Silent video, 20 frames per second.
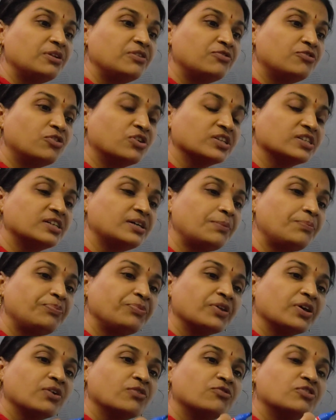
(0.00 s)

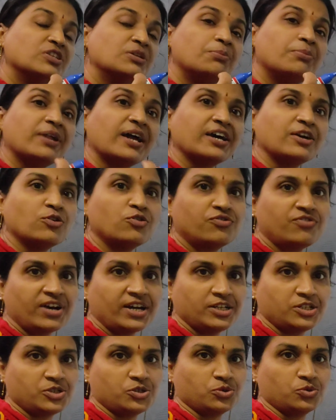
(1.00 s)
for the
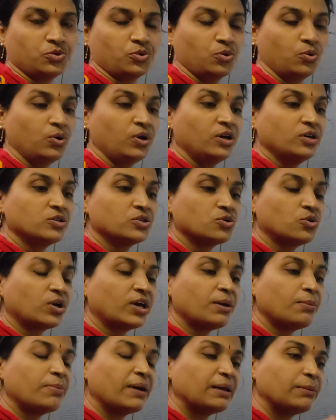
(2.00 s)
bryophytes to grow. So
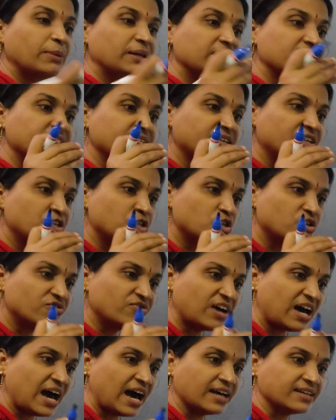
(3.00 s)
okay, by the secretion of
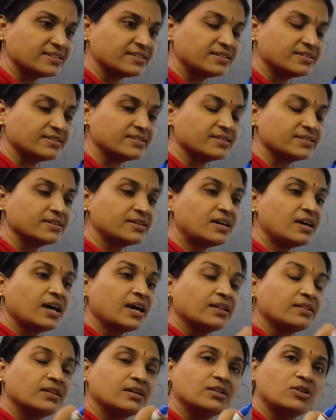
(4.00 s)
acids,
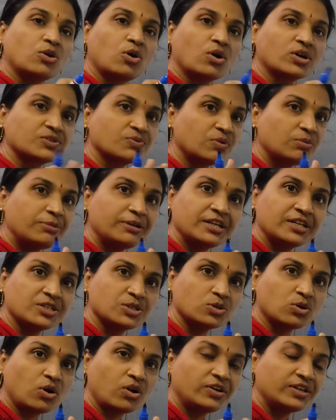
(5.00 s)
the rocks will be
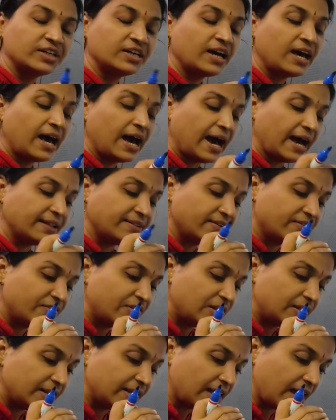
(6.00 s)
dissolved, and
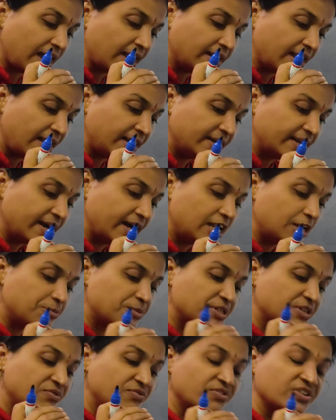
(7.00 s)
it
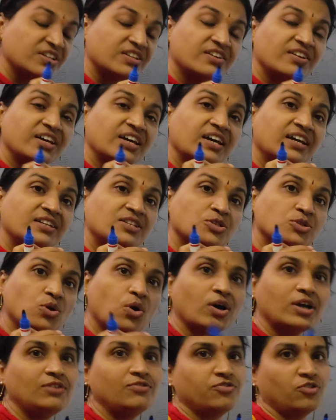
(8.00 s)
helps in withering and
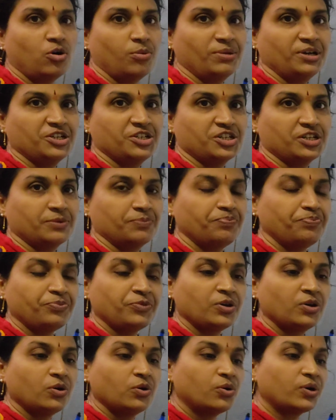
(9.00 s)
soil formation.
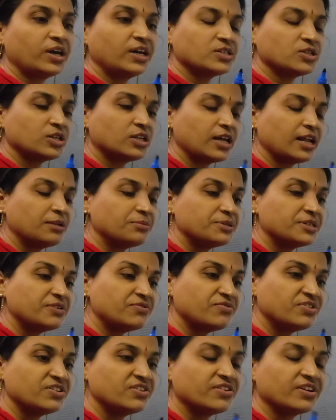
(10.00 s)
Okay, it helps
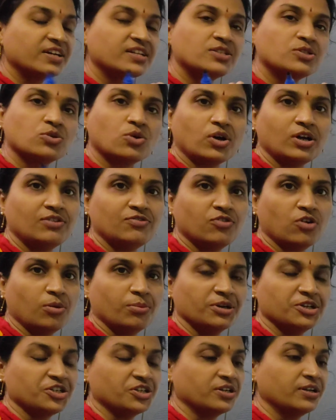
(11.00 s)
in withering and soil
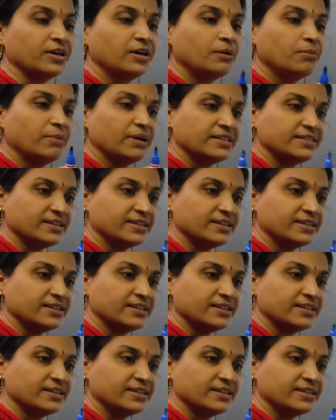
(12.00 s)
formation by